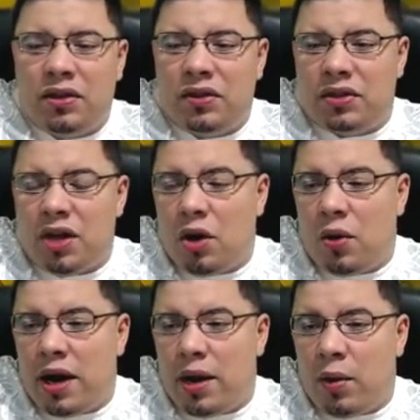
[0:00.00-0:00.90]

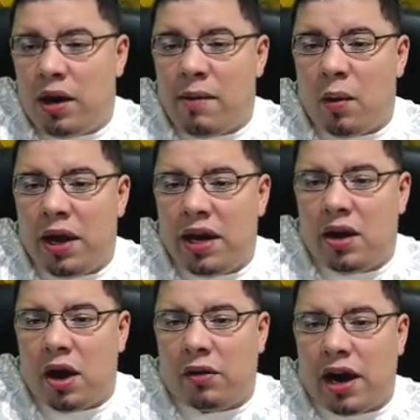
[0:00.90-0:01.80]
So what am I
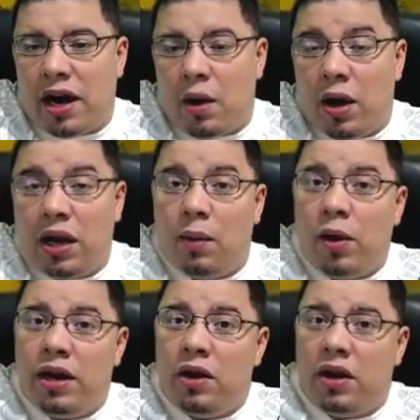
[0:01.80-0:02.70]
waiting on right now? Well, I'm
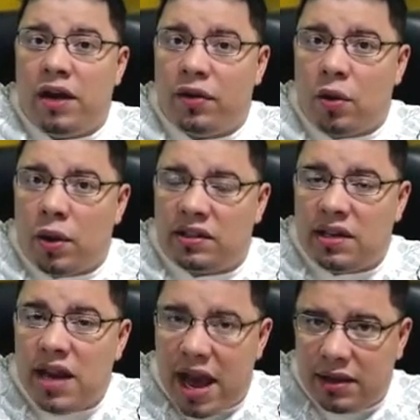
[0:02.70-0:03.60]
waiting on
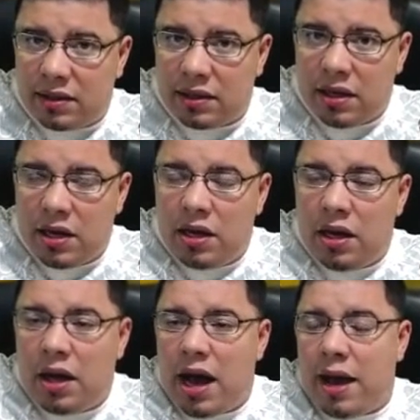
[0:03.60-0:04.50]
EverQuest Next.
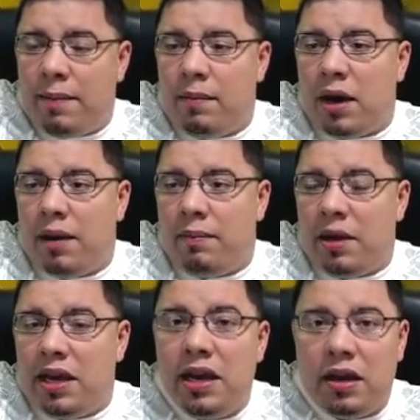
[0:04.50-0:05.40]

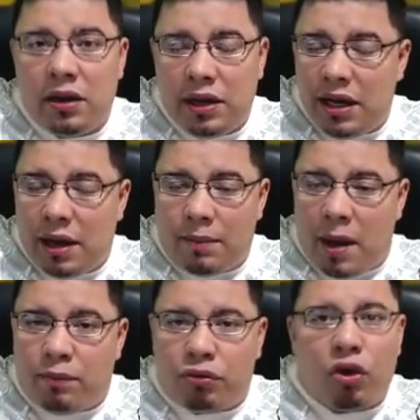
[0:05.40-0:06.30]

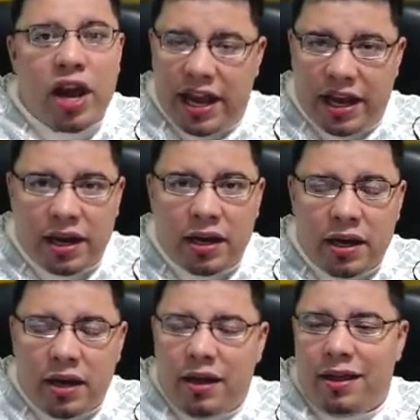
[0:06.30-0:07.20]
I'm praying
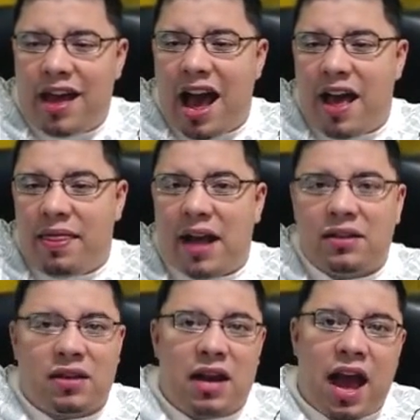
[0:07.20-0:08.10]
that
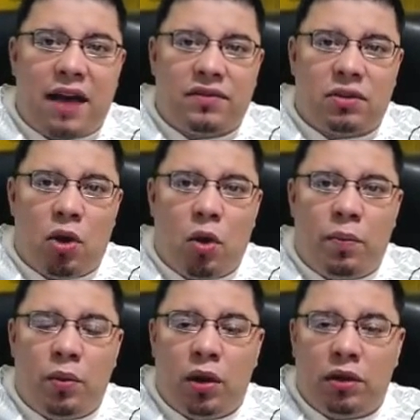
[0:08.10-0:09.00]
that's going to have some
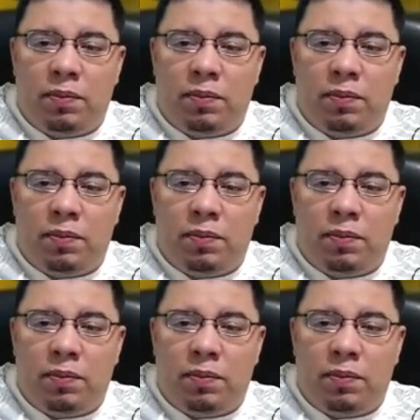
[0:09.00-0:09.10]
open world